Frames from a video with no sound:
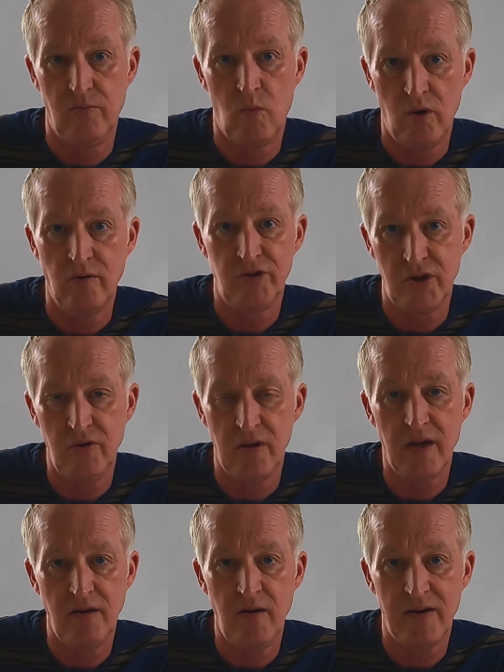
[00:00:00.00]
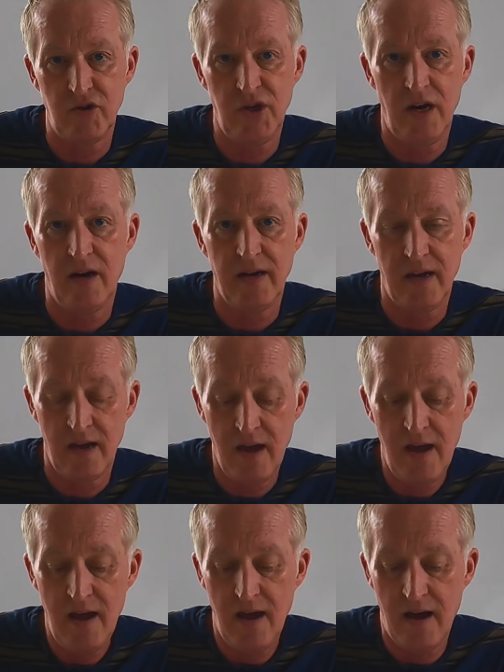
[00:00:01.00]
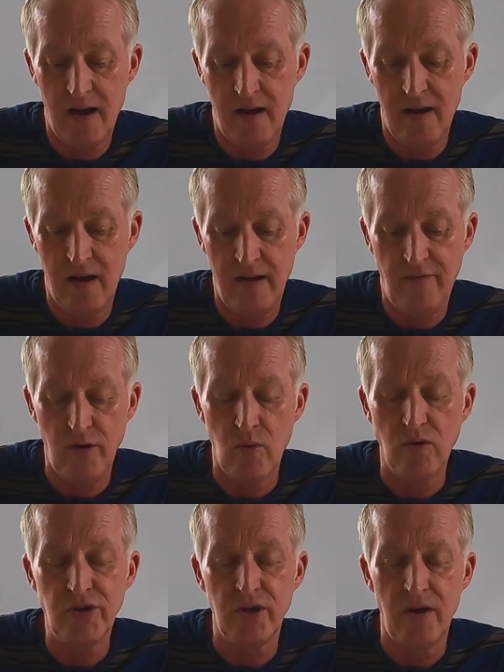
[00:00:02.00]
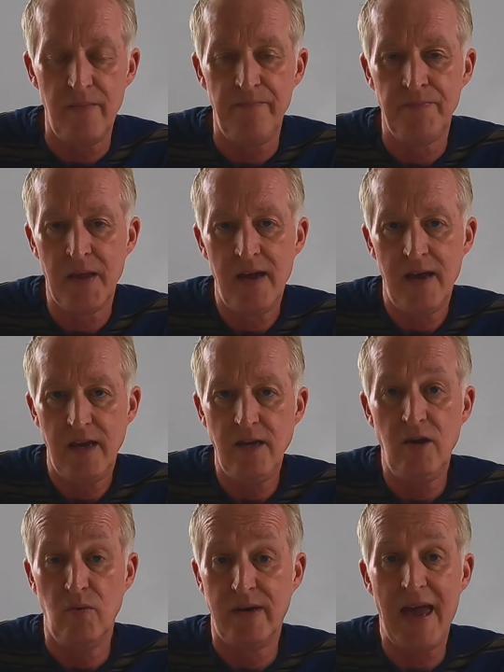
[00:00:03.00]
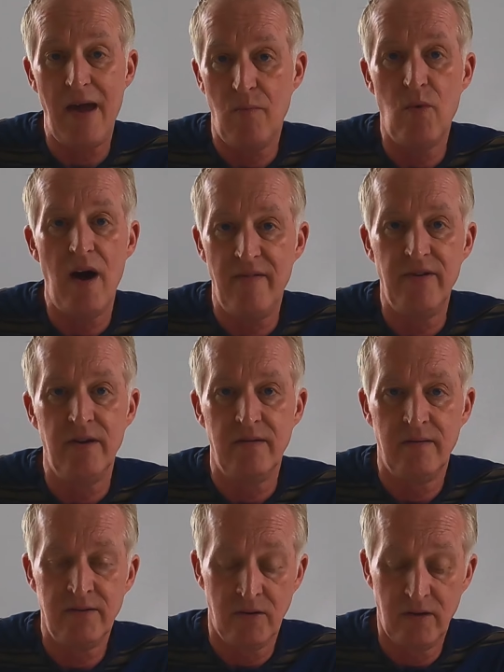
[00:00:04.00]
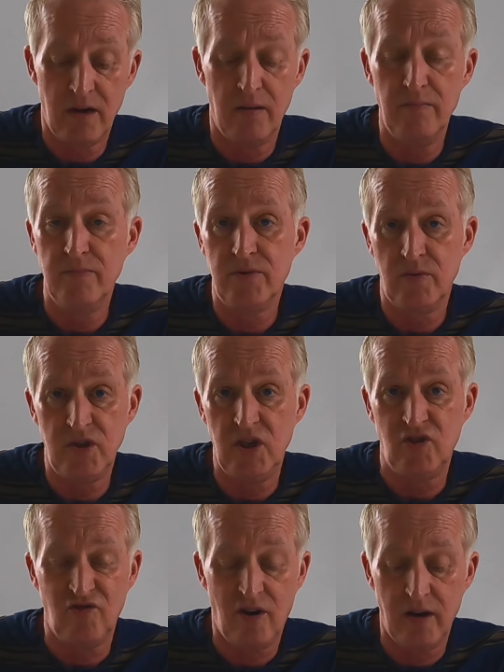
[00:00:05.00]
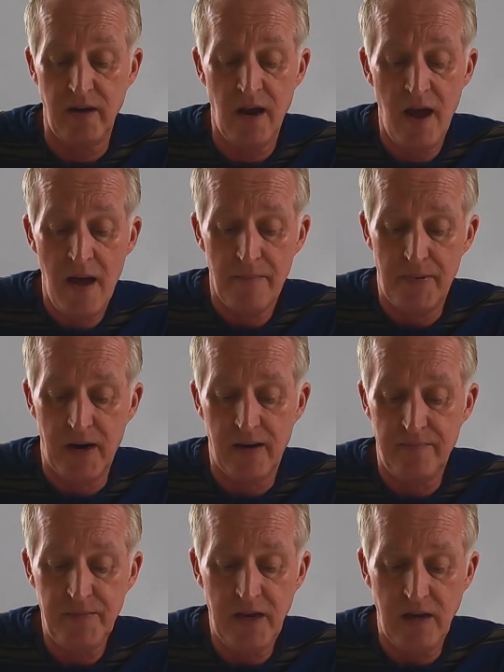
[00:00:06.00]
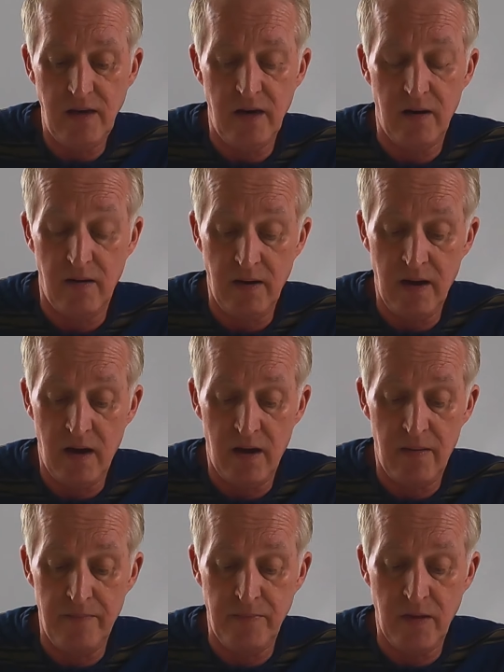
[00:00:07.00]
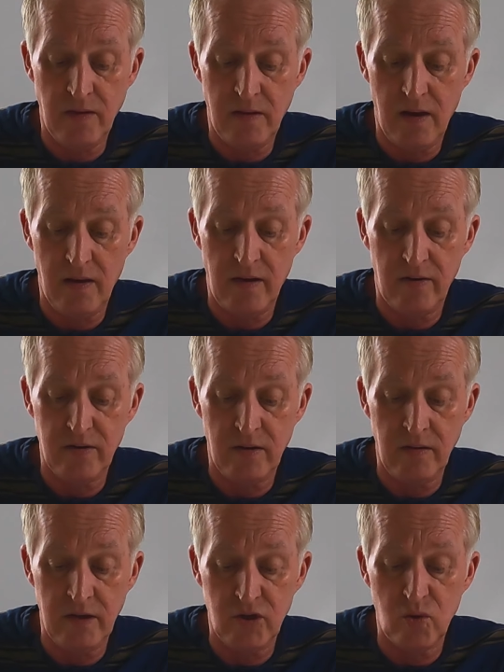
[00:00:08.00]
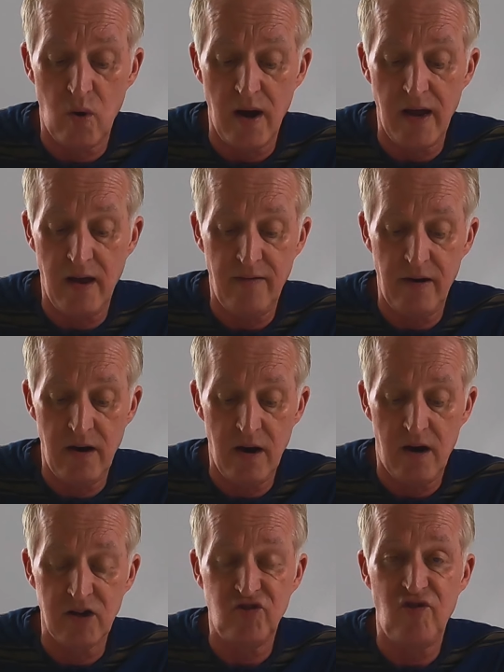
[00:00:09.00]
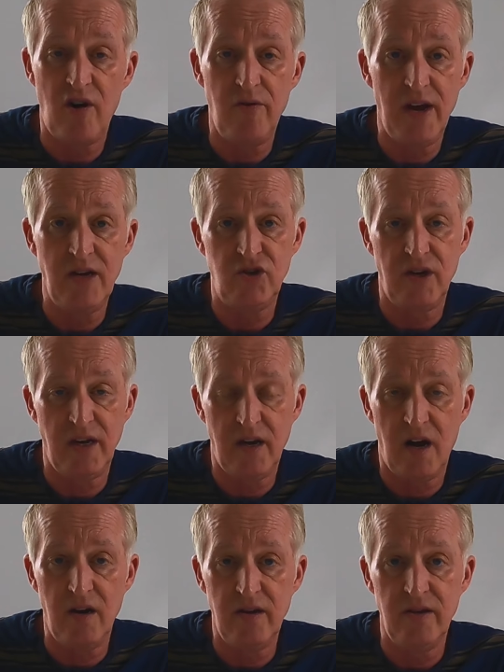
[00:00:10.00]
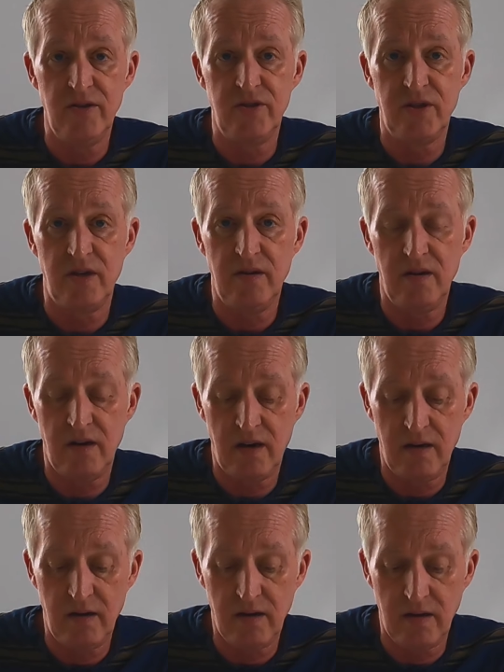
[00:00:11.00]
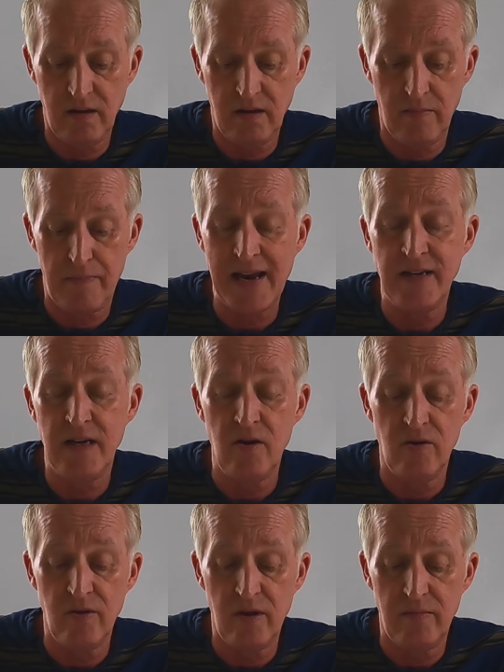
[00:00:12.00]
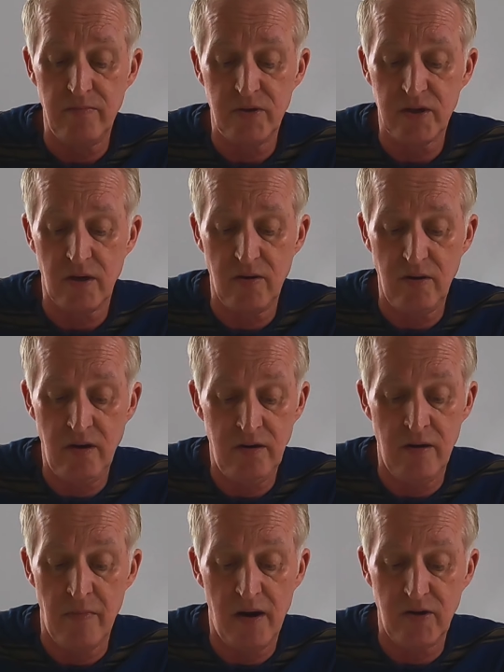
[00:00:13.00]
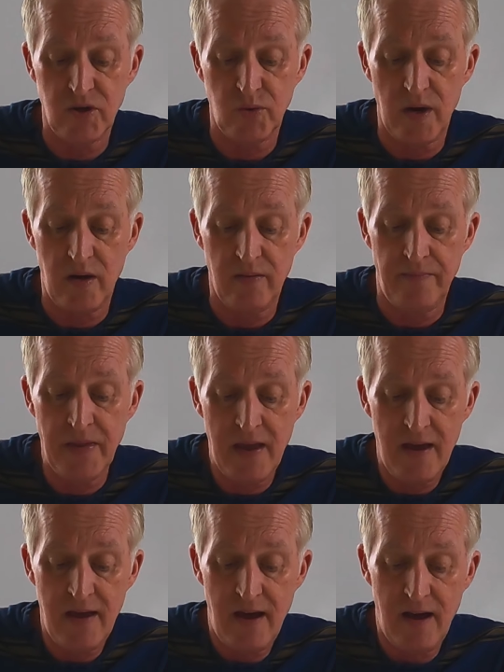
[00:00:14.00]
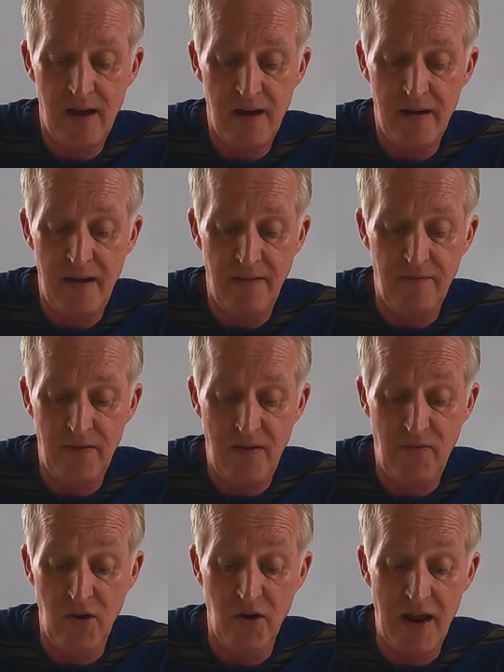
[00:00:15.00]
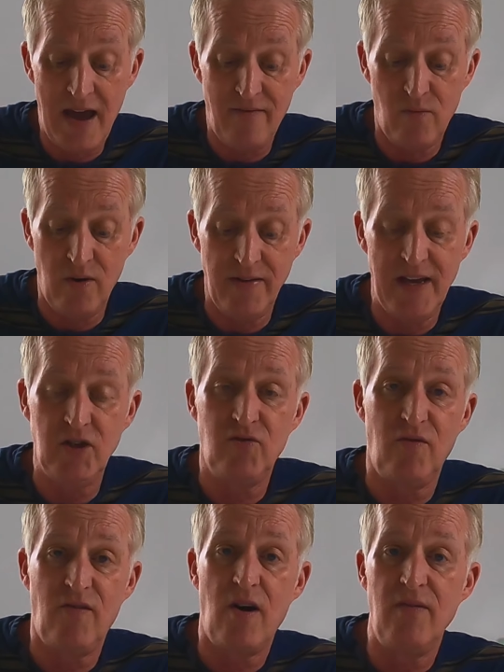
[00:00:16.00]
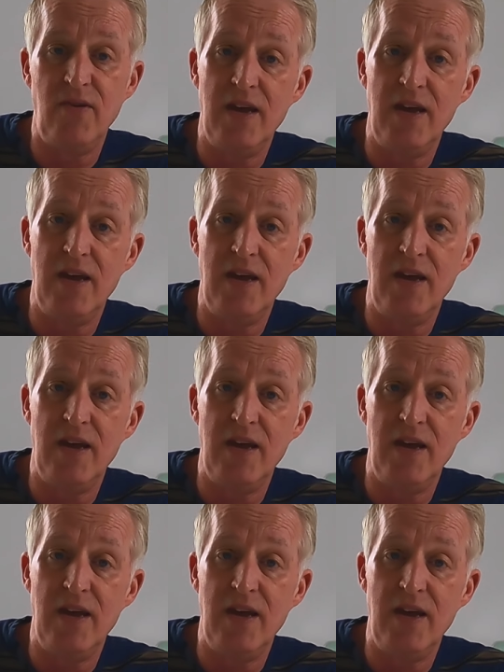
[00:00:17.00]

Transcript: the one or two that you actually like. Uh, if you order them, you'll get whatever comes, which is fine. But you know, um, there, there's quite a large variation in colours and, and the banding on them, so you, might as well. Uh, if, if you're going to have one of these for five